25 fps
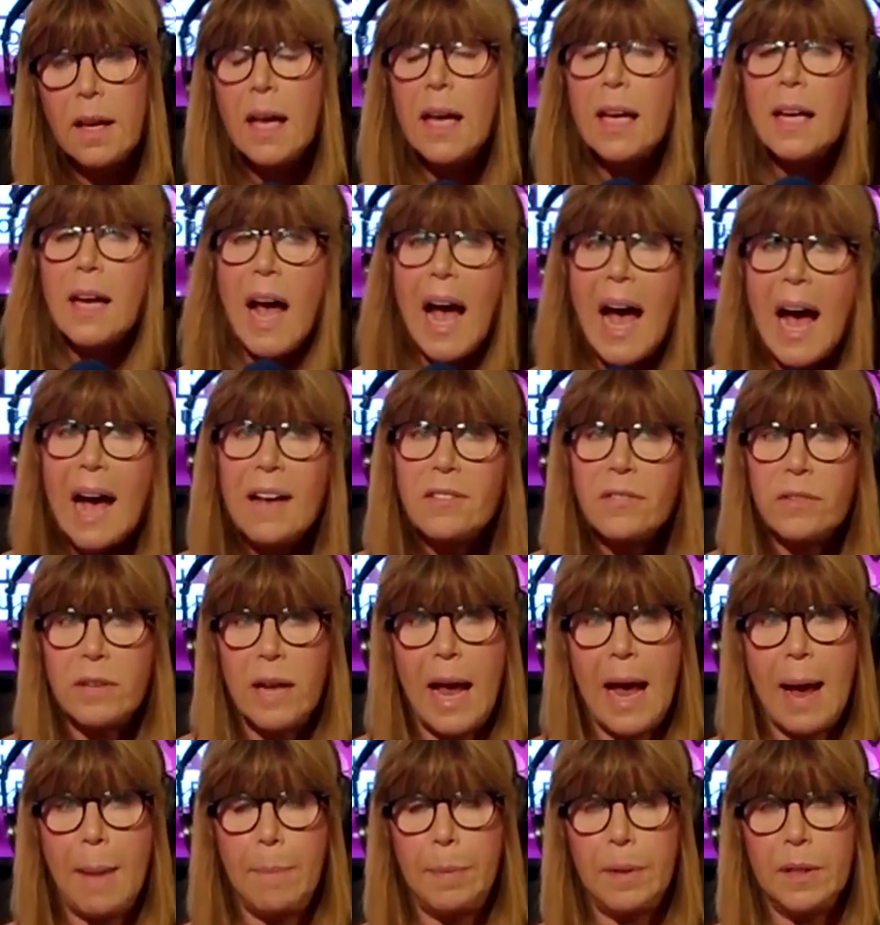It hasn't
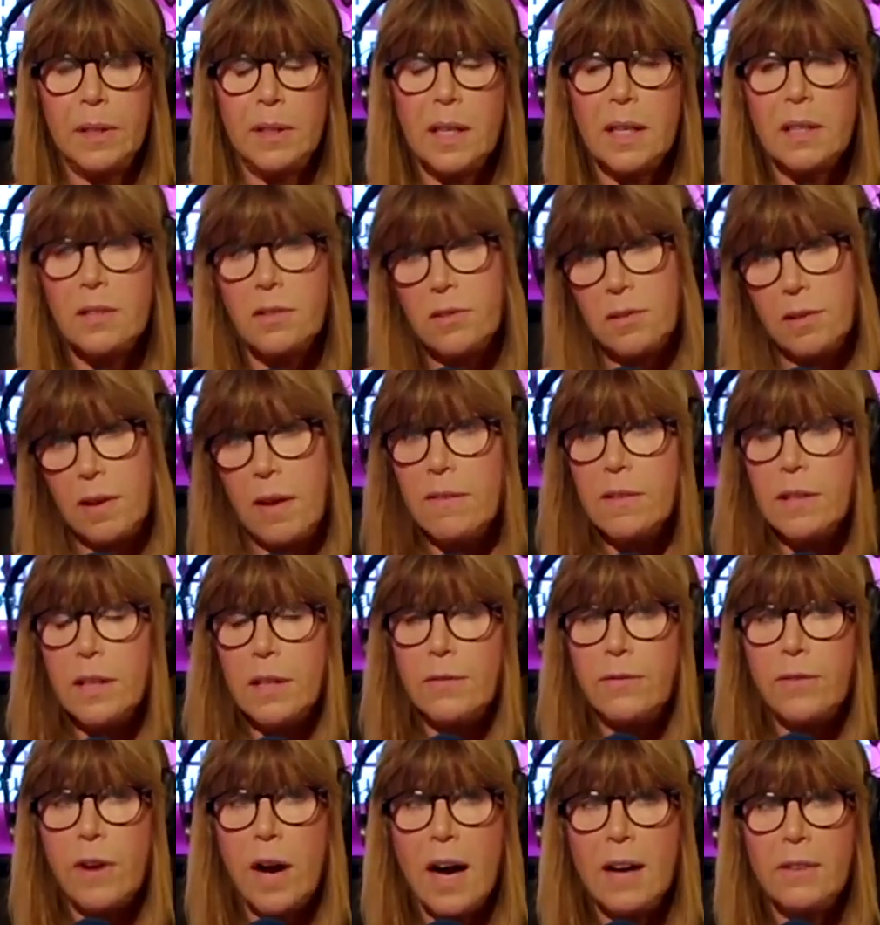happened in
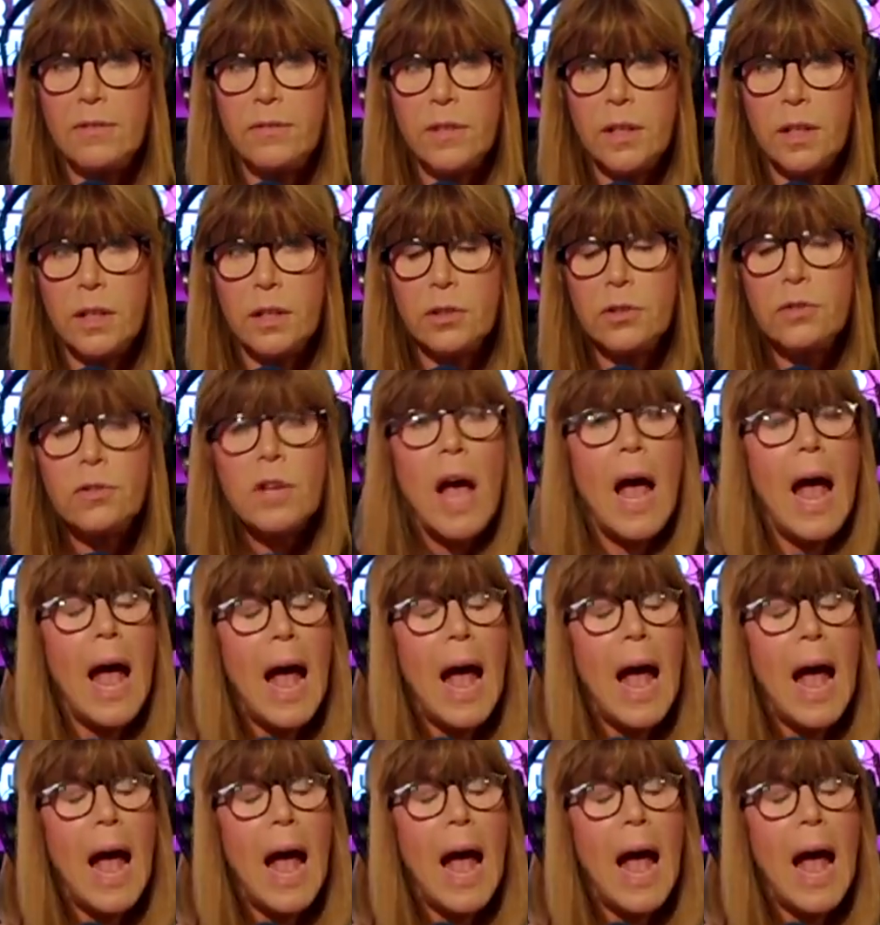75 years,